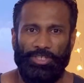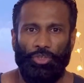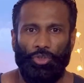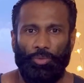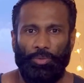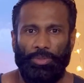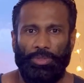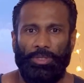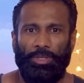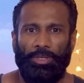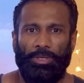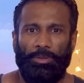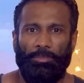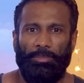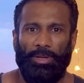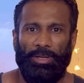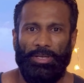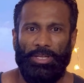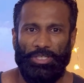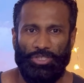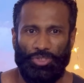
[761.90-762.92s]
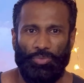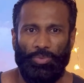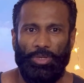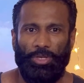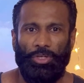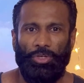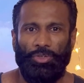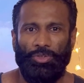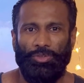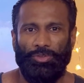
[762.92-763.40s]
you with my next
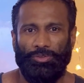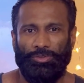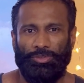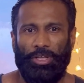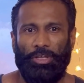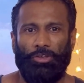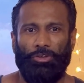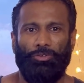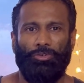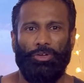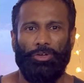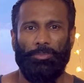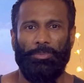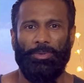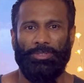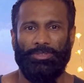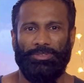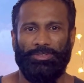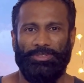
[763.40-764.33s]
video. Thank you very much.